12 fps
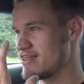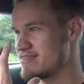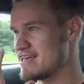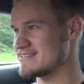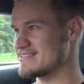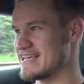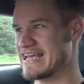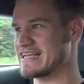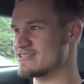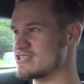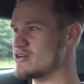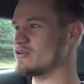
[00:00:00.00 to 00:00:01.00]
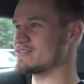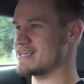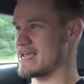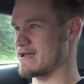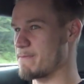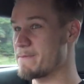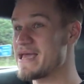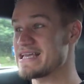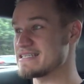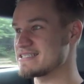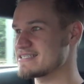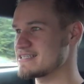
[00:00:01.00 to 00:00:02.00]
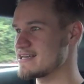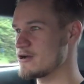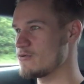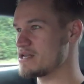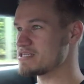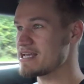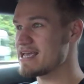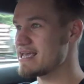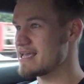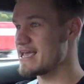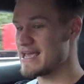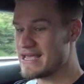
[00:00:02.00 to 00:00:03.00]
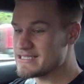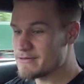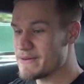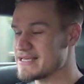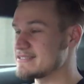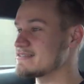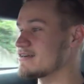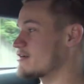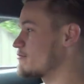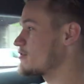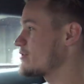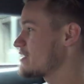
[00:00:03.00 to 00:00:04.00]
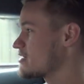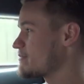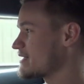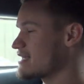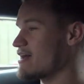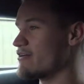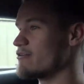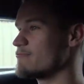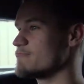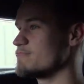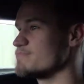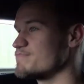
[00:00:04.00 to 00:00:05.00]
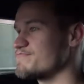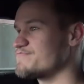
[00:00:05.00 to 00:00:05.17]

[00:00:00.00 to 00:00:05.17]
this exotic beast, which it is a beast. I'm gonna put the window back down.